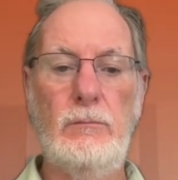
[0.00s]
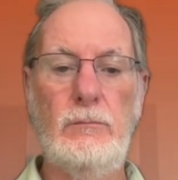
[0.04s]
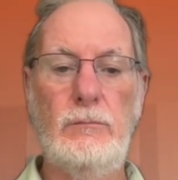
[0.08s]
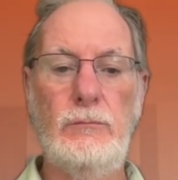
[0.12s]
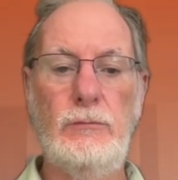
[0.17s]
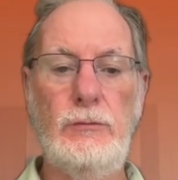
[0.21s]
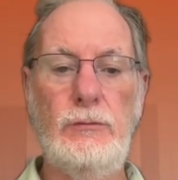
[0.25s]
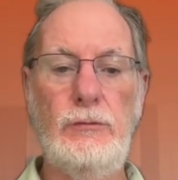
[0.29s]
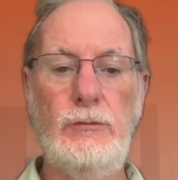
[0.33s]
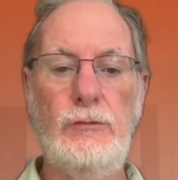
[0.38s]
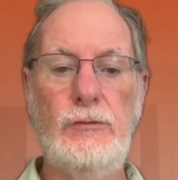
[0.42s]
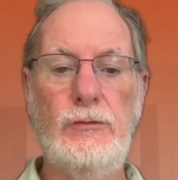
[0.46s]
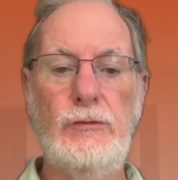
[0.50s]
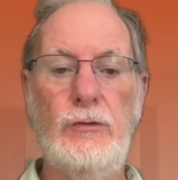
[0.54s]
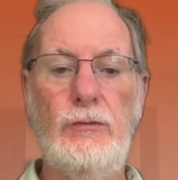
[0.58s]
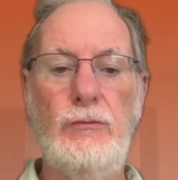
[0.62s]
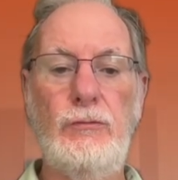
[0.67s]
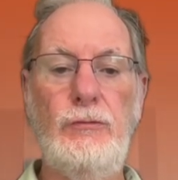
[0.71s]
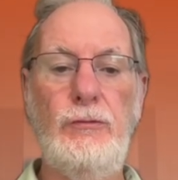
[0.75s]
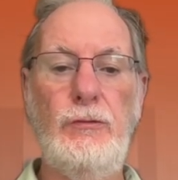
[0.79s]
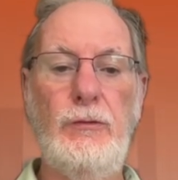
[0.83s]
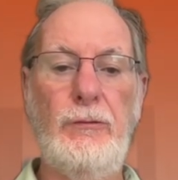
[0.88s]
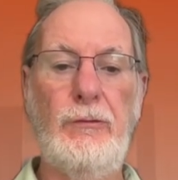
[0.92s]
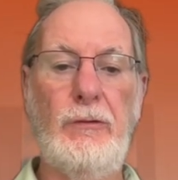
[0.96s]
you use the 2
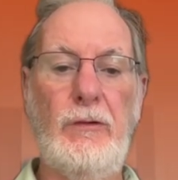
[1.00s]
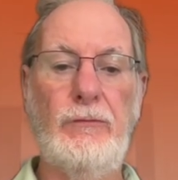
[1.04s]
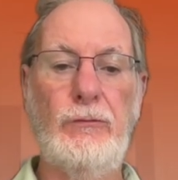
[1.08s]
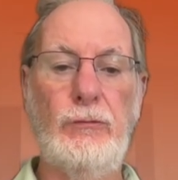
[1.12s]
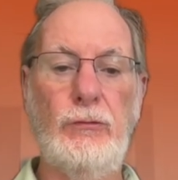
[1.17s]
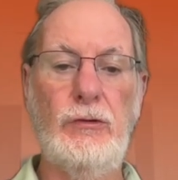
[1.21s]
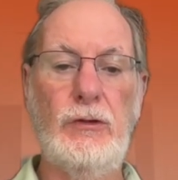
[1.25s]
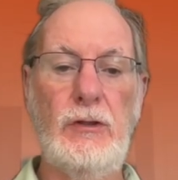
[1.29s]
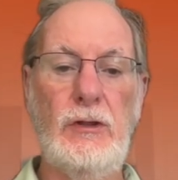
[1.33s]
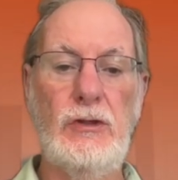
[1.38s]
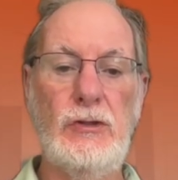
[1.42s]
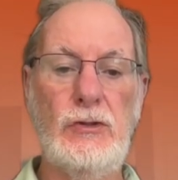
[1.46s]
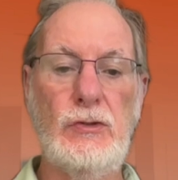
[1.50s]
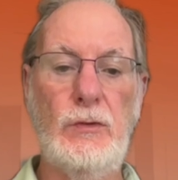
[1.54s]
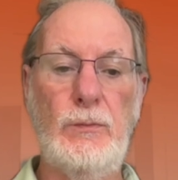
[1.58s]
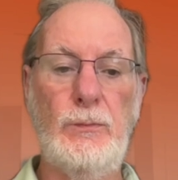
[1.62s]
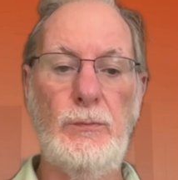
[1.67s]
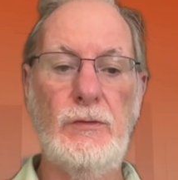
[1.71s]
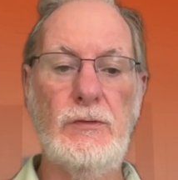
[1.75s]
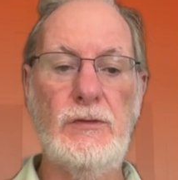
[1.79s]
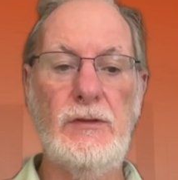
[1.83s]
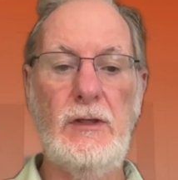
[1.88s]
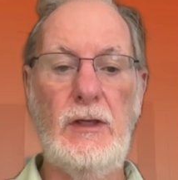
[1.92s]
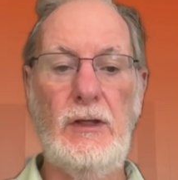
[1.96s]
degrees of rotation
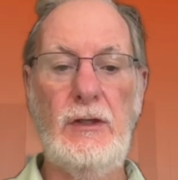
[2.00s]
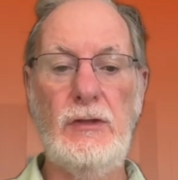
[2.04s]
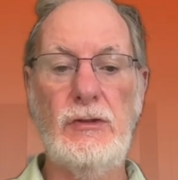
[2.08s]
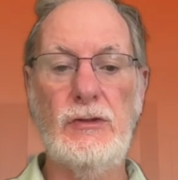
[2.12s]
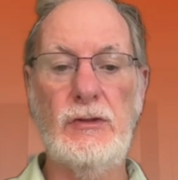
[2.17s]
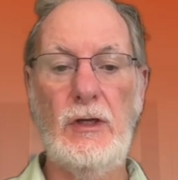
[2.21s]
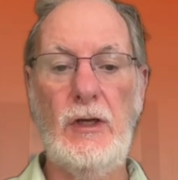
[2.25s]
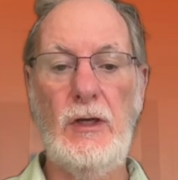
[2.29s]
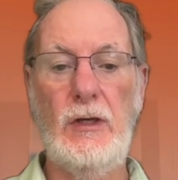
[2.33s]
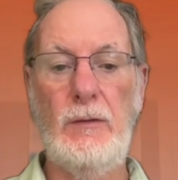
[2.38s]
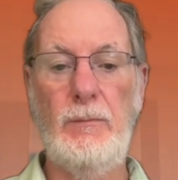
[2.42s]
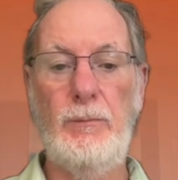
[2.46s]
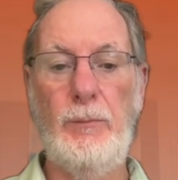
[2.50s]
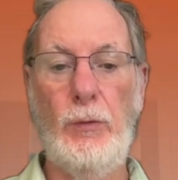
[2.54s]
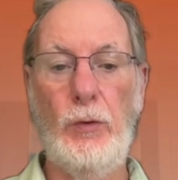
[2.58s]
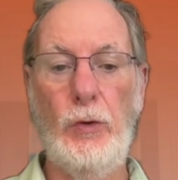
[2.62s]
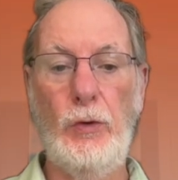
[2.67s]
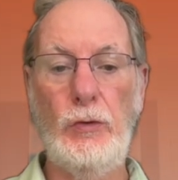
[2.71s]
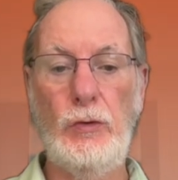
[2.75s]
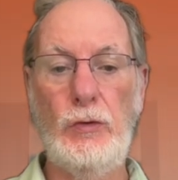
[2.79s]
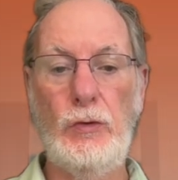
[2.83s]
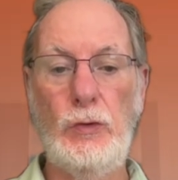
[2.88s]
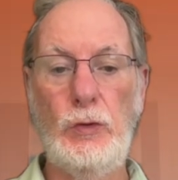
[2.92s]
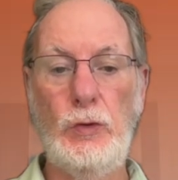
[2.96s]
per stage and
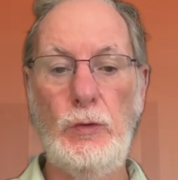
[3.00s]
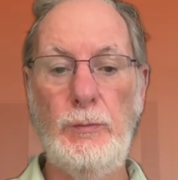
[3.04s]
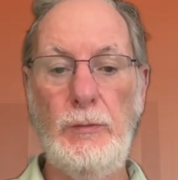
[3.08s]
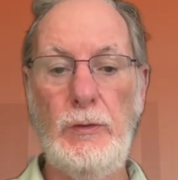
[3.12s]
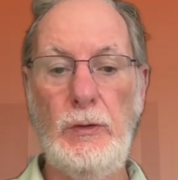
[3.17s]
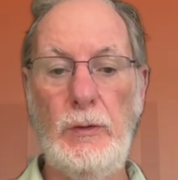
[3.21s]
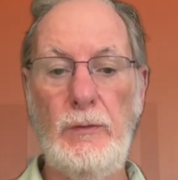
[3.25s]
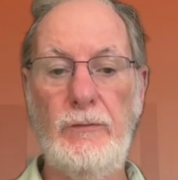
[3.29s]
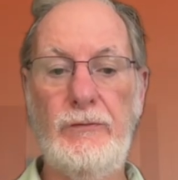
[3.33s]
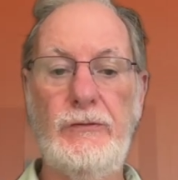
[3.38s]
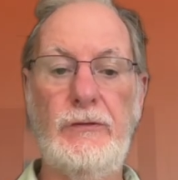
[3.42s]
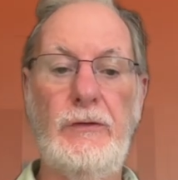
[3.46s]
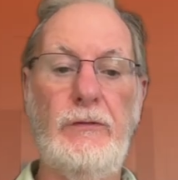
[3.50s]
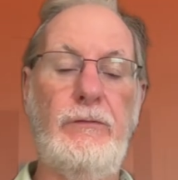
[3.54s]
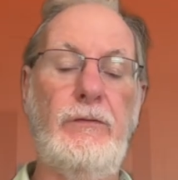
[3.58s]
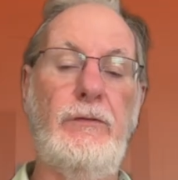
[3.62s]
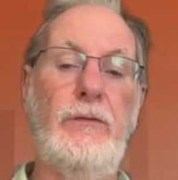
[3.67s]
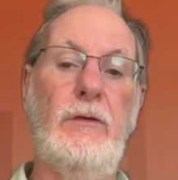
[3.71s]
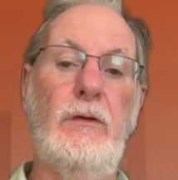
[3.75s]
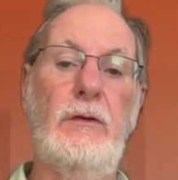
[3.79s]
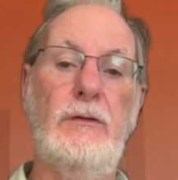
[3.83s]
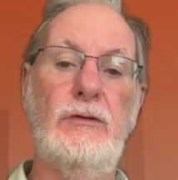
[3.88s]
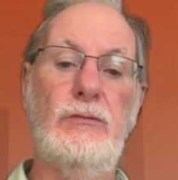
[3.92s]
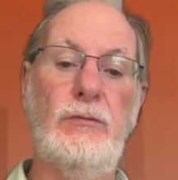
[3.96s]
0.2 millimeters of
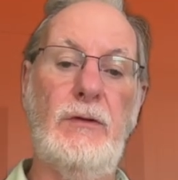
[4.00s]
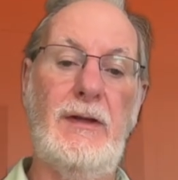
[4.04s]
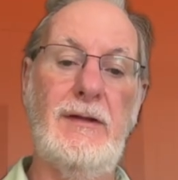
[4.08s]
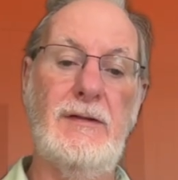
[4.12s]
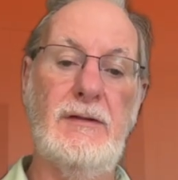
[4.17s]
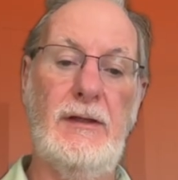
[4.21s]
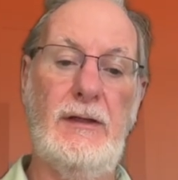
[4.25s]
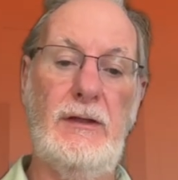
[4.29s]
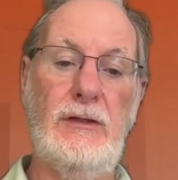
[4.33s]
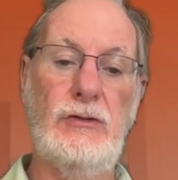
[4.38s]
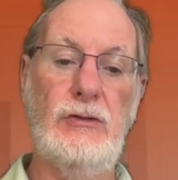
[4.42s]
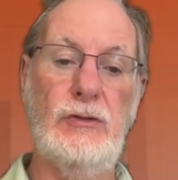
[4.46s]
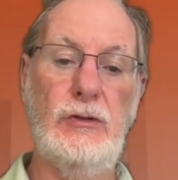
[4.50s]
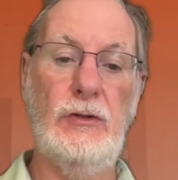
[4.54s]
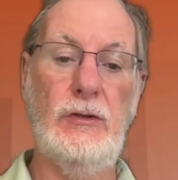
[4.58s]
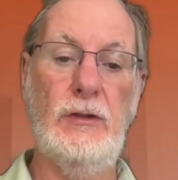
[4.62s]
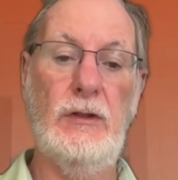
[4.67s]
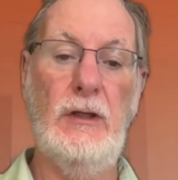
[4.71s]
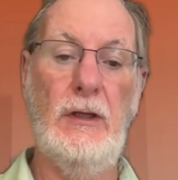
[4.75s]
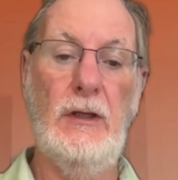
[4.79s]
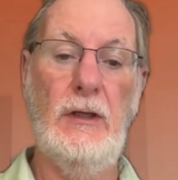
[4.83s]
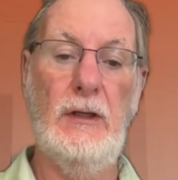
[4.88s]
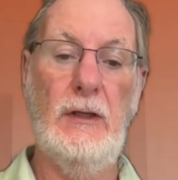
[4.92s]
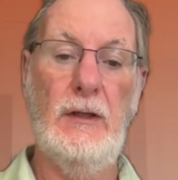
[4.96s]
translation
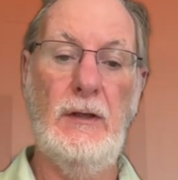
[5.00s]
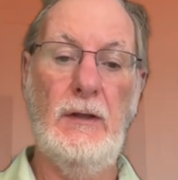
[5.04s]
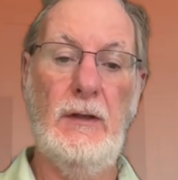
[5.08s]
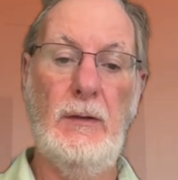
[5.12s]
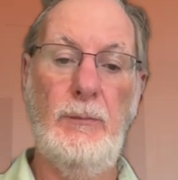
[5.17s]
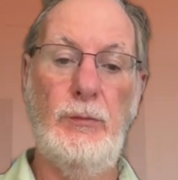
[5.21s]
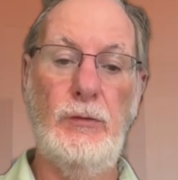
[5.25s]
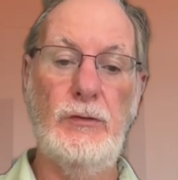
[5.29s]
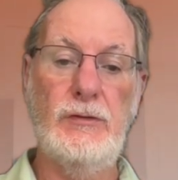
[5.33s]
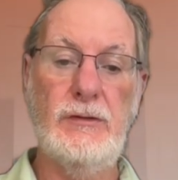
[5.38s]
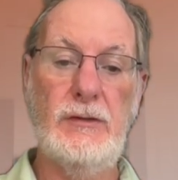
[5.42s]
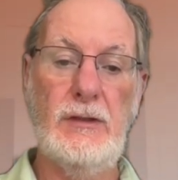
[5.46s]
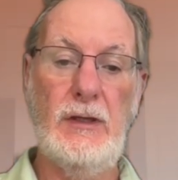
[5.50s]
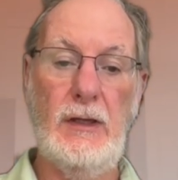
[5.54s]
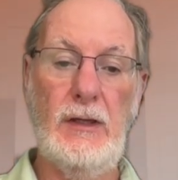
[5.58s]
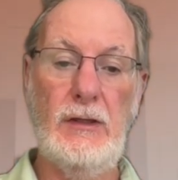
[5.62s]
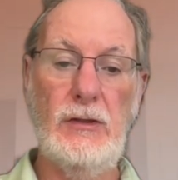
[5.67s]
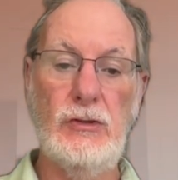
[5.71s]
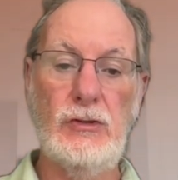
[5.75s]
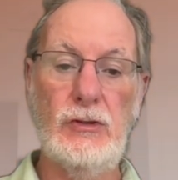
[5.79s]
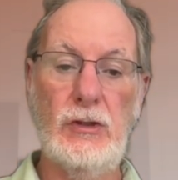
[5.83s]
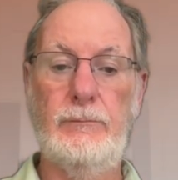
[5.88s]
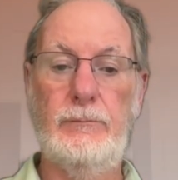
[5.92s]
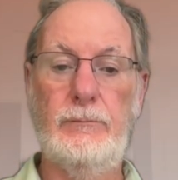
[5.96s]
per
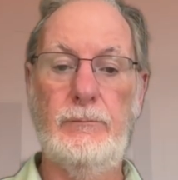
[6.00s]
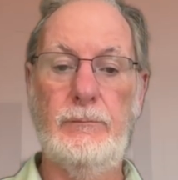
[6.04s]
stage.